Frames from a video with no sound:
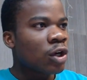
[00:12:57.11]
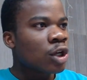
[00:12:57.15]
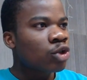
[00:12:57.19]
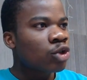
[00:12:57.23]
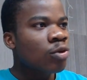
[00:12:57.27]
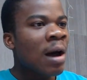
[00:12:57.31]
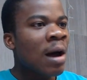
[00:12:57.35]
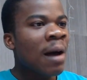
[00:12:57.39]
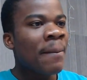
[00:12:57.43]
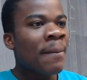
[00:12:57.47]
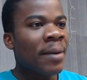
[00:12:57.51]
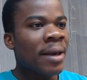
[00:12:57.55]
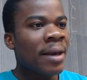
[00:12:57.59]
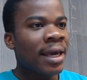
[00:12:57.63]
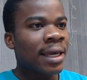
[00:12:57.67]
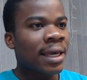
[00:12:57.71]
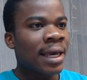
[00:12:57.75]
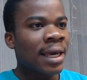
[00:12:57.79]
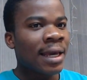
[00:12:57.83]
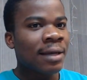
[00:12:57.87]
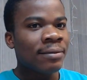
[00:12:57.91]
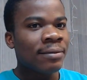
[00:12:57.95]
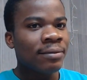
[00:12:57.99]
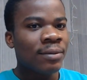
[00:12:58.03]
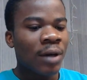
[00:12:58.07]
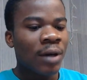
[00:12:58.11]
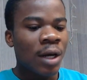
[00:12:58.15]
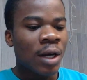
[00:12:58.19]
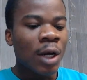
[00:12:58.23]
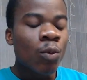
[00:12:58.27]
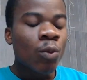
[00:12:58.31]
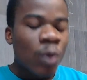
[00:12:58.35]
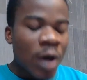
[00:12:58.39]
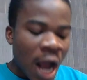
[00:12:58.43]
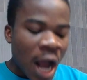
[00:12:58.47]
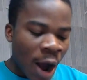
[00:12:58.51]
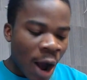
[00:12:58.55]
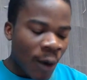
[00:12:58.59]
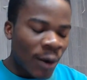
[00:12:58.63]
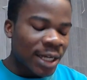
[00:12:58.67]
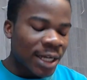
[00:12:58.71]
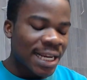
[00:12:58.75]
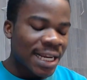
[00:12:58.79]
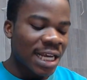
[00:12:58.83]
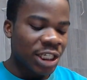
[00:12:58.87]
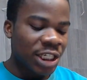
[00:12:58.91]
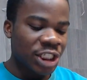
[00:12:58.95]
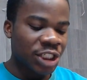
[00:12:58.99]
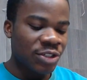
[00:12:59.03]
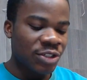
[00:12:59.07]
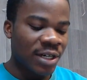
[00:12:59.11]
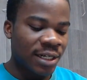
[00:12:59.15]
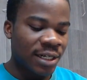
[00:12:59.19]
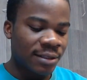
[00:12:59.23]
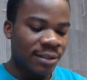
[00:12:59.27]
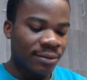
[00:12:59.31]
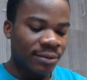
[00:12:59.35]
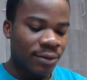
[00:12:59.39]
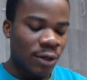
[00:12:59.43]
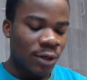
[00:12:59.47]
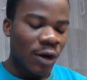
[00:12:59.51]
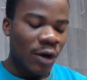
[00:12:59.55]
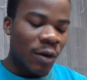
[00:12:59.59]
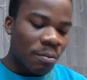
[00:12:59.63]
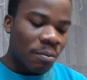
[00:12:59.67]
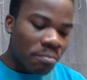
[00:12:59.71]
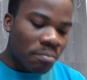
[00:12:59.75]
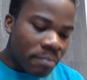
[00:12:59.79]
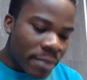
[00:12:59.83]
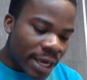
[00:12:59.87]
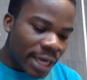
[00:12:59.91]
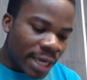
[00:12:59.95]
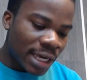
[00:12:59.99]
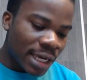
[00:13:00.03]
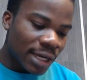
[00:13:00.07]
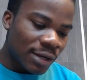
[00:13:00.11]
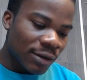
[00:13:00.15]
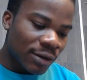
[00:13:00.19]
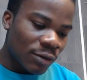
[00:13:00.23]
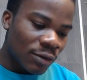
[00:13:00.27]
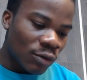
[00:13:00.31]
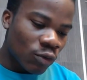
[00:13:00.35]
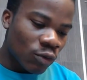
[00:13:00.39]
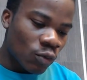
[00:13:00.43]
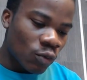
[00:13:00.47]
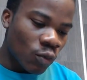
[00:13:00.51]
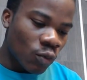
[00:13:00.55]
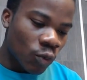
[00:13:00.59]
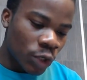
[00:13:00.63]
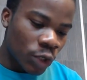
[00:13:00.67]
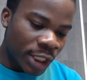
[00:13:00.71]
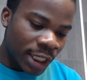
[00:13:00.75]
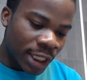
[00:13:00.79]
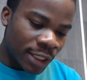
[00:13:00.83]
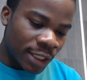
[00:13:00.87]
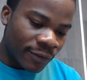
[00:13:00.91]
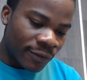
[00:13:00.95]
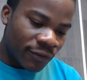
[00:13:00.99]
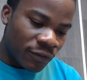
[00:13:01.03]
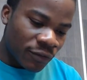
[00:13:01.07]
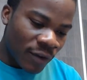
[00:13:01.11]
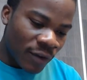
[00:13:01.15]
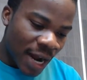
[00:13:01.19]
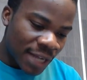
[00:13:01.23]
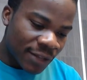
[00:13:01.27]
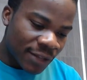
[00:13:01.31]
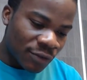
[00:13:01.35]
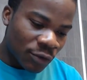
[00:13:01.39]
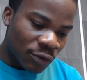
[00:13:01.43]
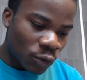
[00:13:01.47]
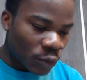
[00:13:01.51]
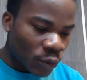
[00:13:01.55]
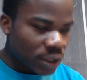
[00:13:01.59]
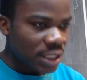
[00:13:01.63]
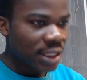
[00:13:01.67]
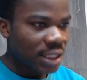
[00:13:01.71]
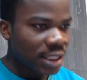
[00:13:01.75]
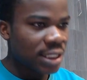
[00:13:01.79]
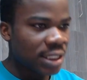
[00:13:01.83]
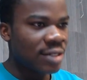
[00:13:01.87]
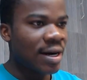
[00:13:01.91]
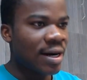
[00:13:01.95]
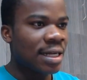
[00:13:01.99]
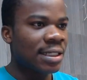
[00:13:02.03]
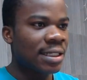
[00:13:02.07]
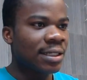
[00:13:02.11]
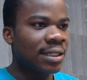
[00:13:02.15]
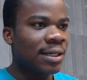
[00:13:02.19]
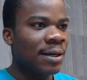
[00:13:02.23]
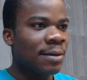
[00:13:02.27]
So I beg, we our Nigeria, make with a fight for what is the right.